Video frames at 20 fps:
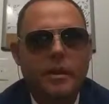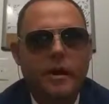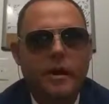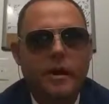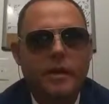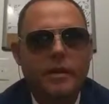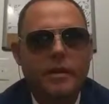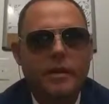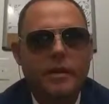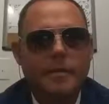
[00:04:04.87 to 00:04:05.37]

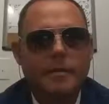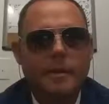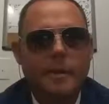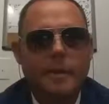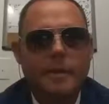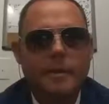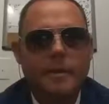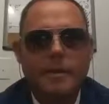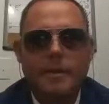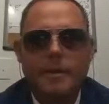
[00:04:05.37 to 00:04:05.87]
and I'm going
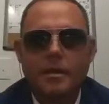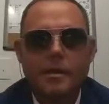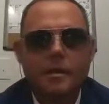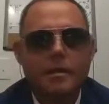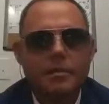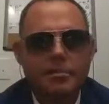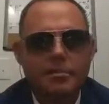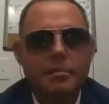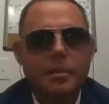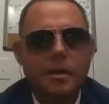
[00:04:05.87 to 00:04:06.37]
to
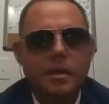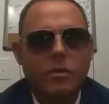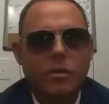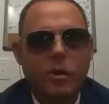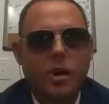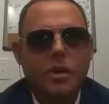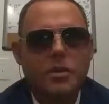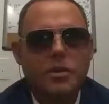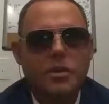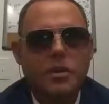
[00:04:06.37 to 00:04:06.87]
be
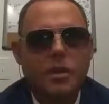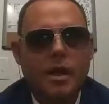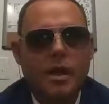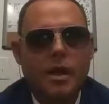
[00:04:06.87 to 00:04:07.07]
rich